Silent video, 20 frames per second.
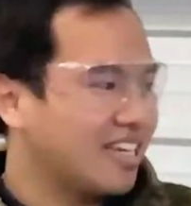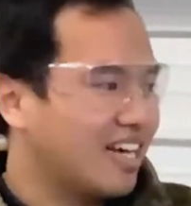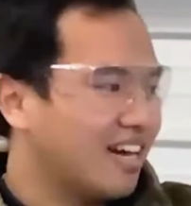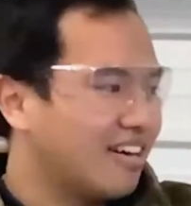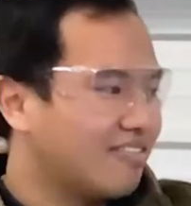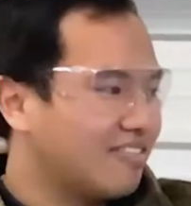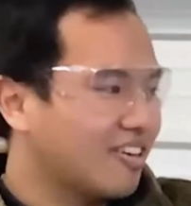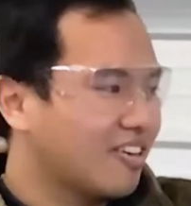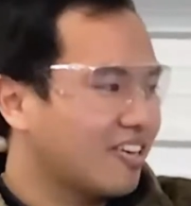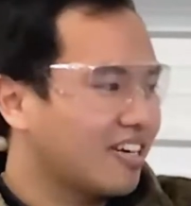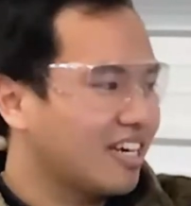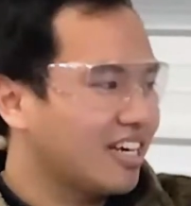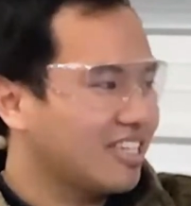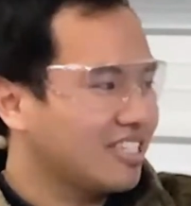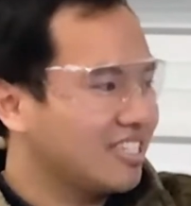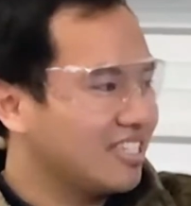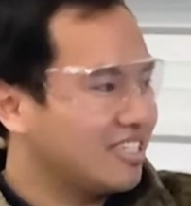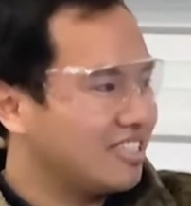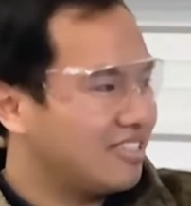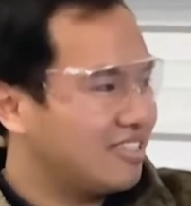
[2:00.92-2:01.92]
have our
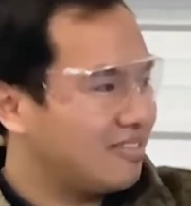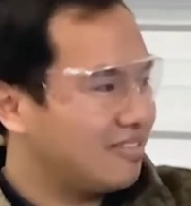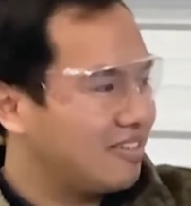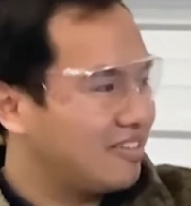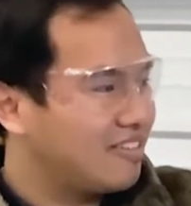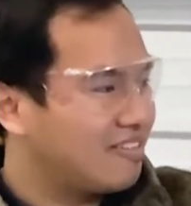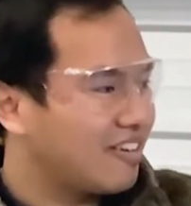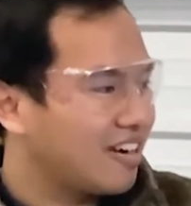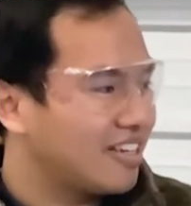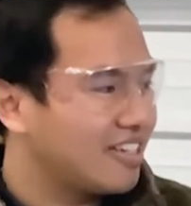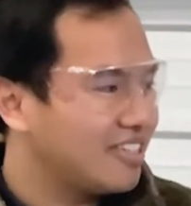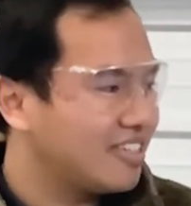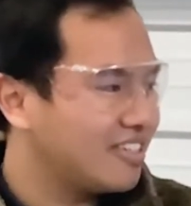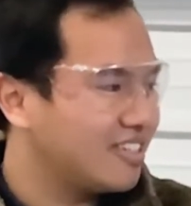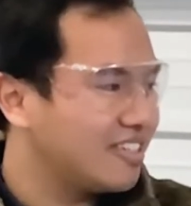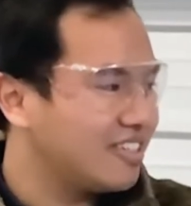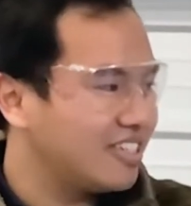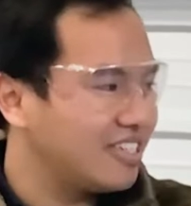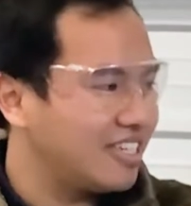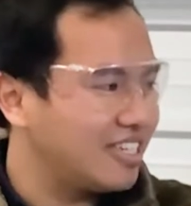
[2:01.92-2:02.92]
inlet right
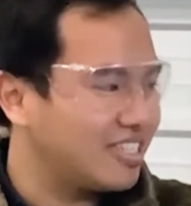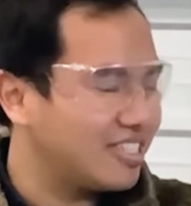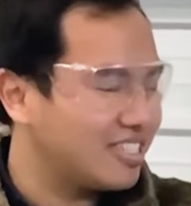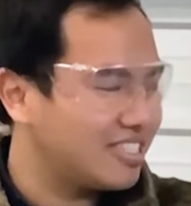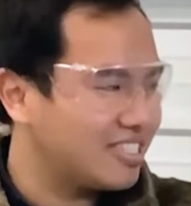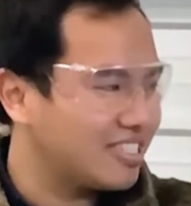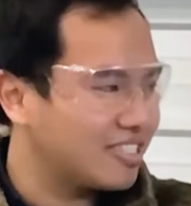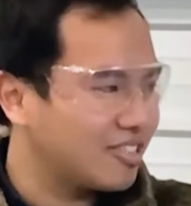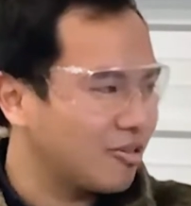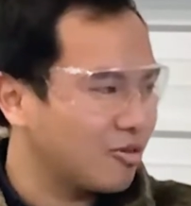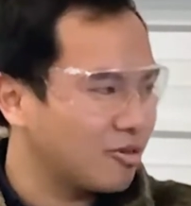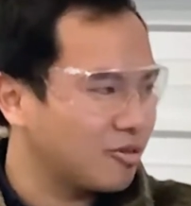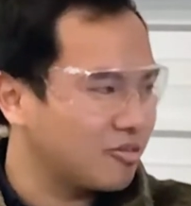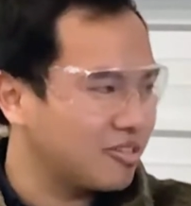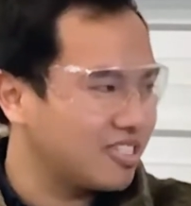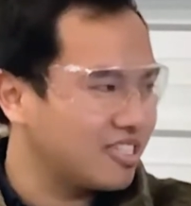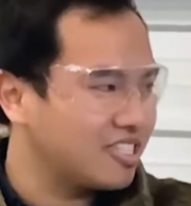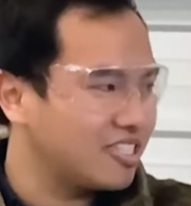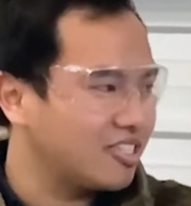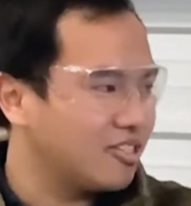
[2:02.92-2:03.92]
here. It's
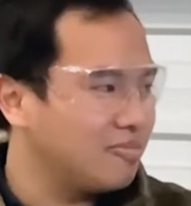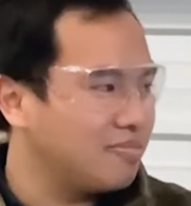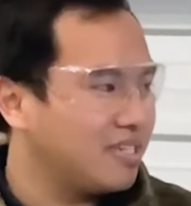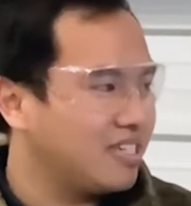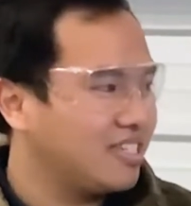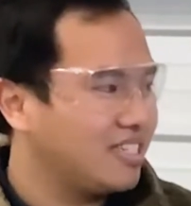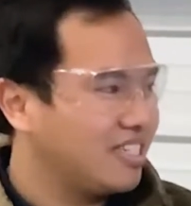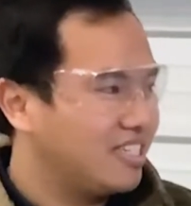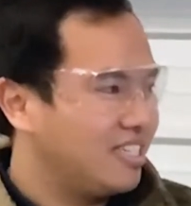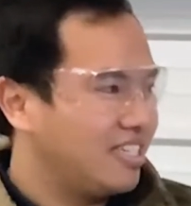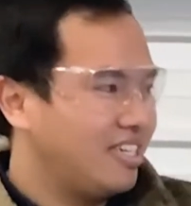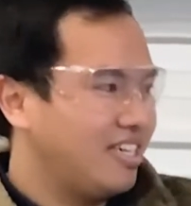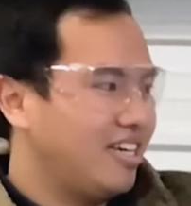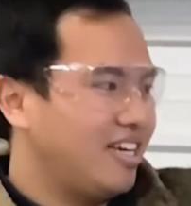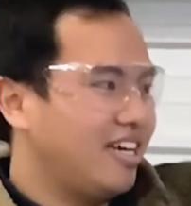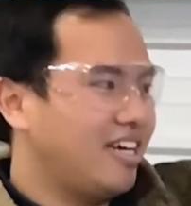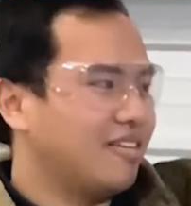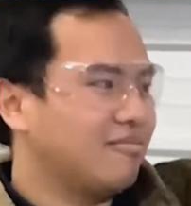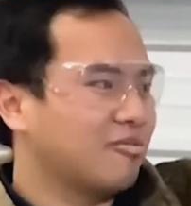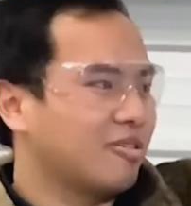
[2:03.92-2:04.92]
1/4-inch tubing,
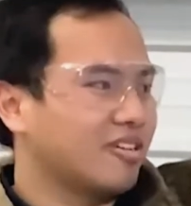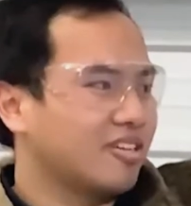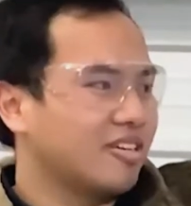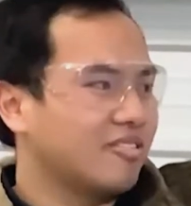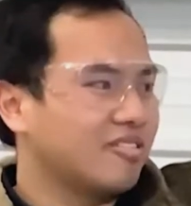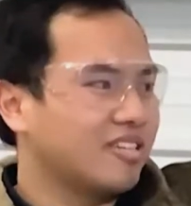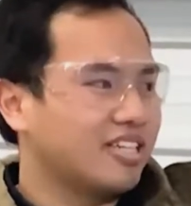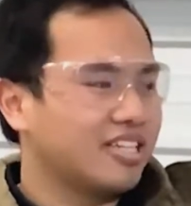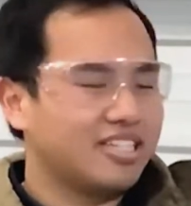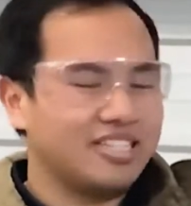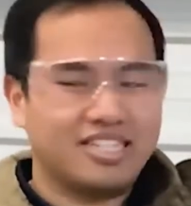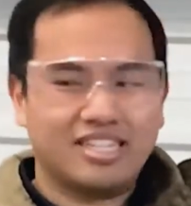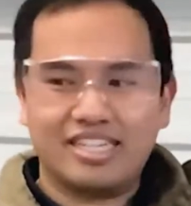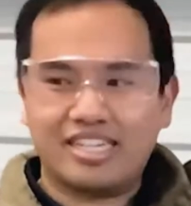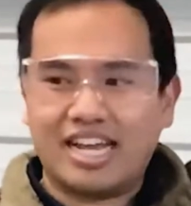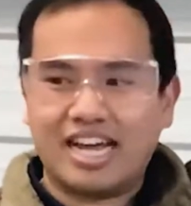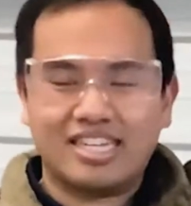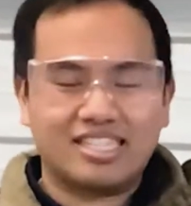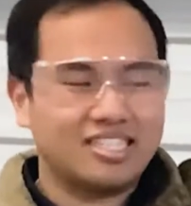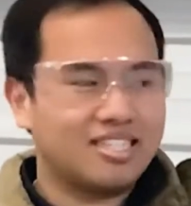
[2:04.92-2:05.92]
and we're going into the
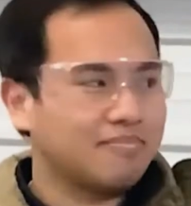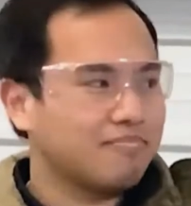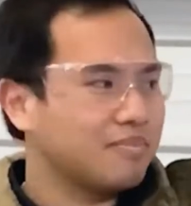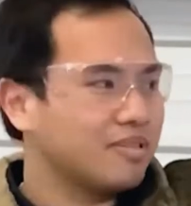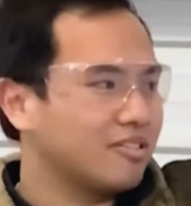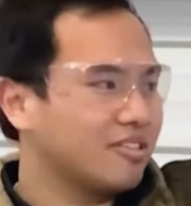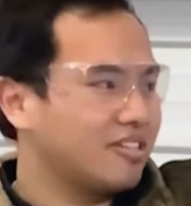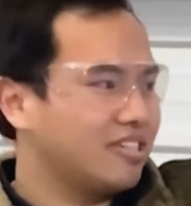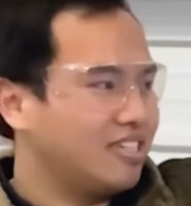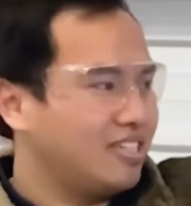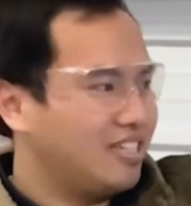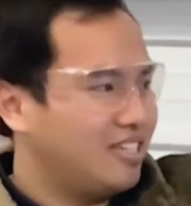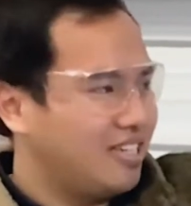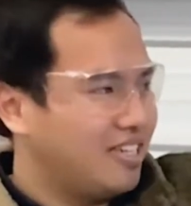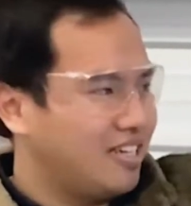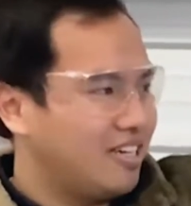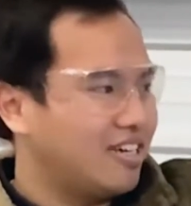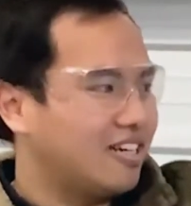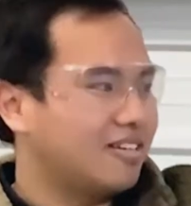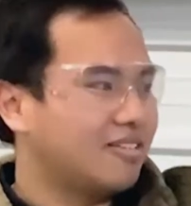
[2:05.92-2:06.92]
gas sampler.
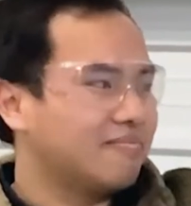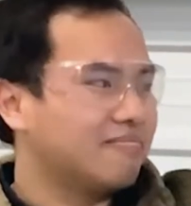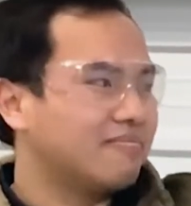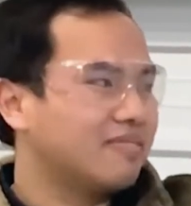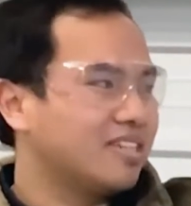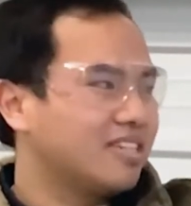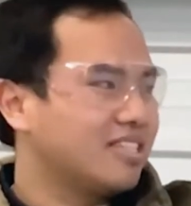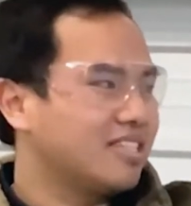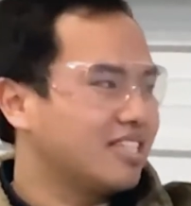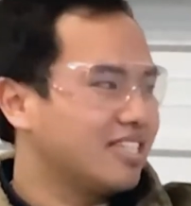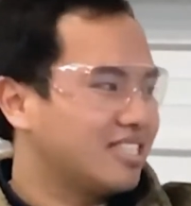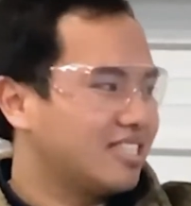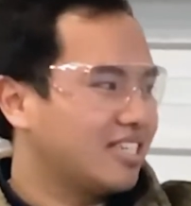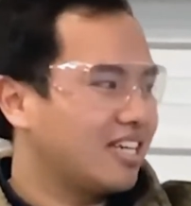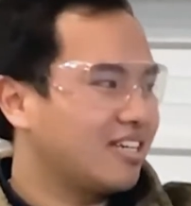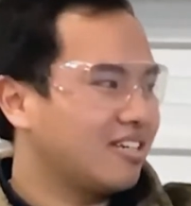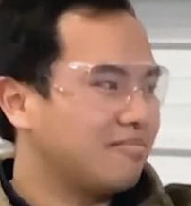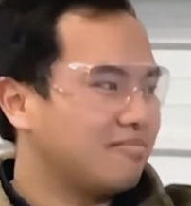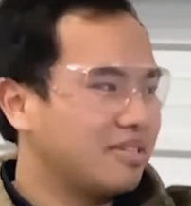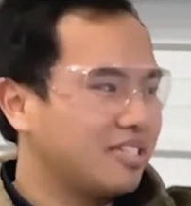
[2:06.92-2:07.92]
This
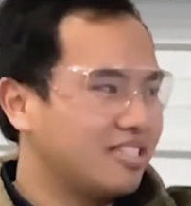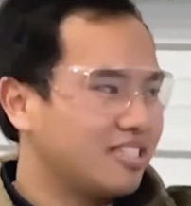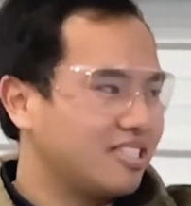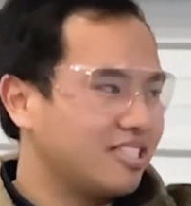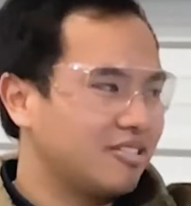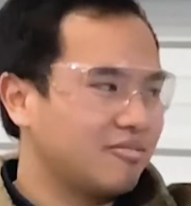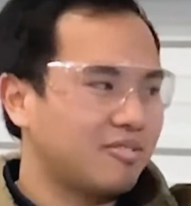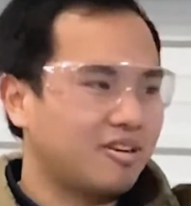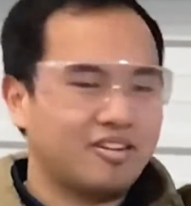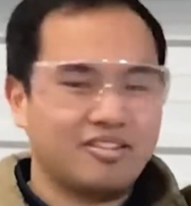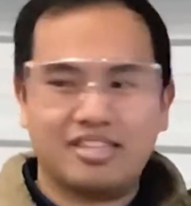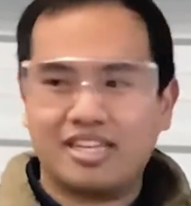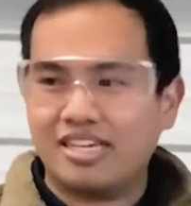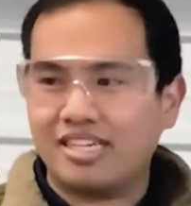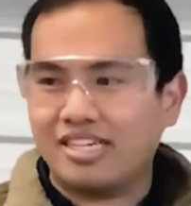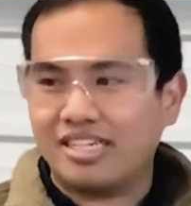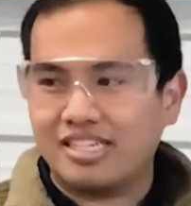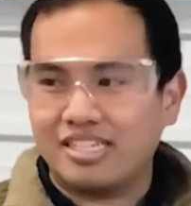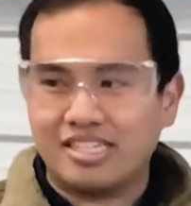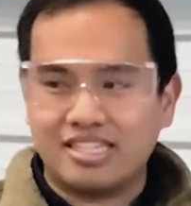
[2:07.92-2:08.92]
setup is to where they
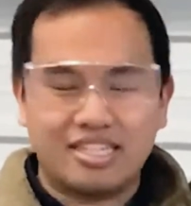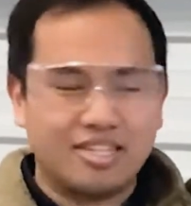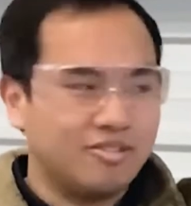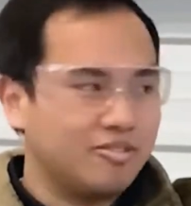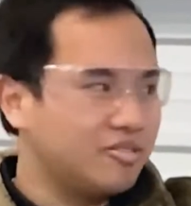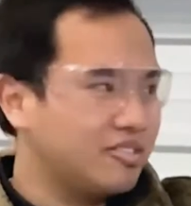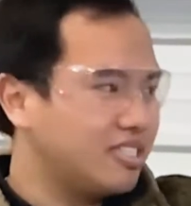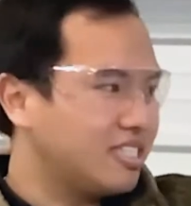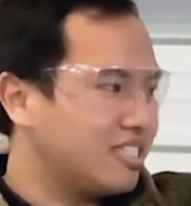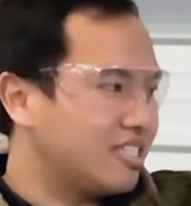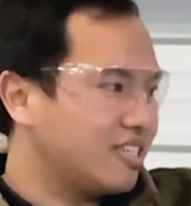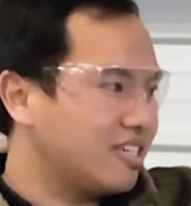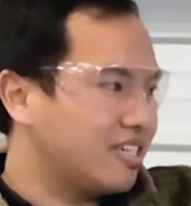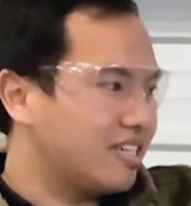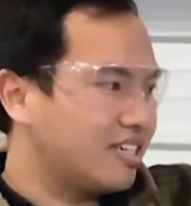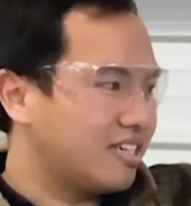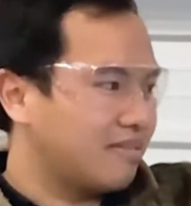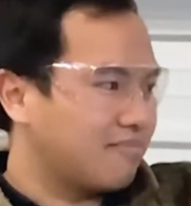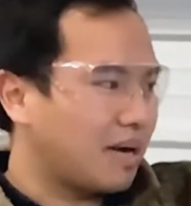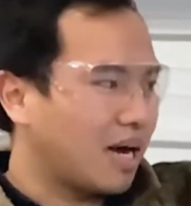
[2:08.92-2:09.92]
can use
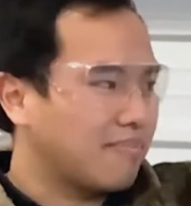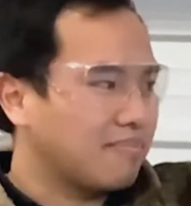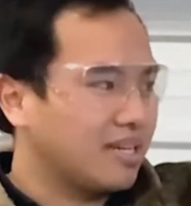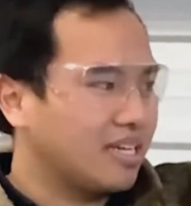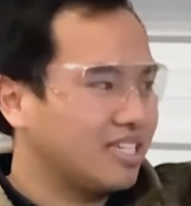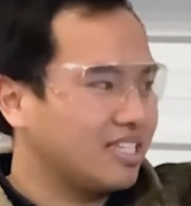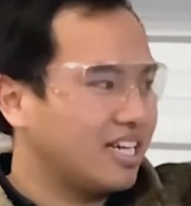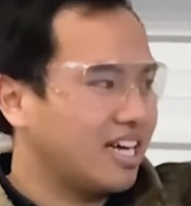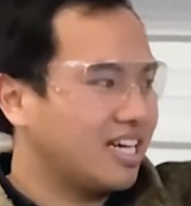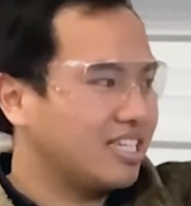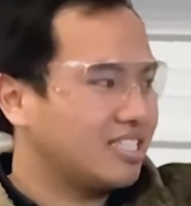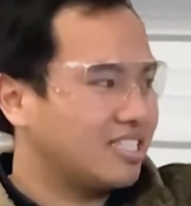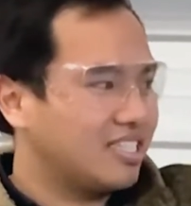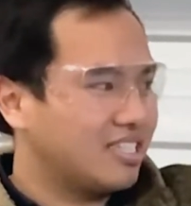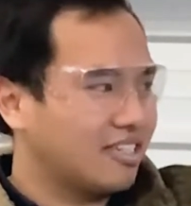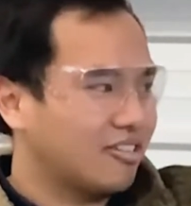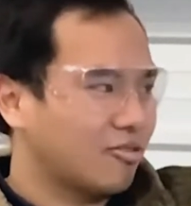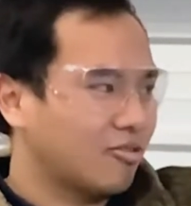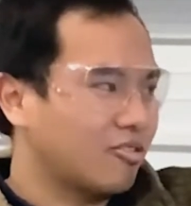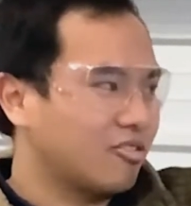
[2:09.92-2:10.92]
pipeline gas
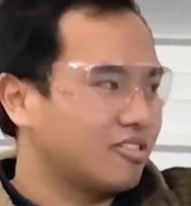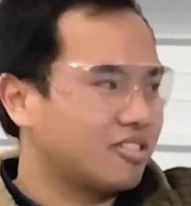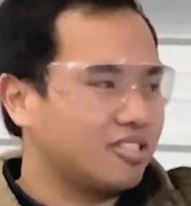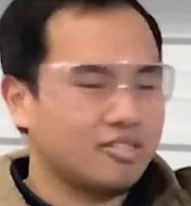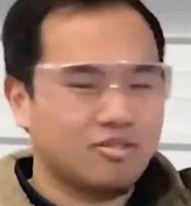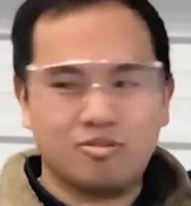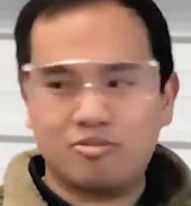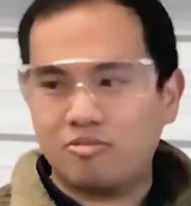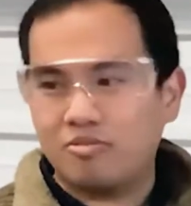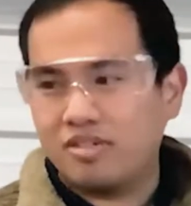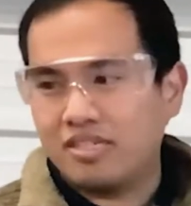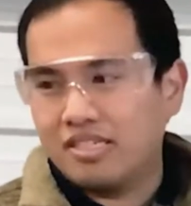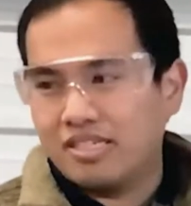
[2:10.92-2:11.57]
in order to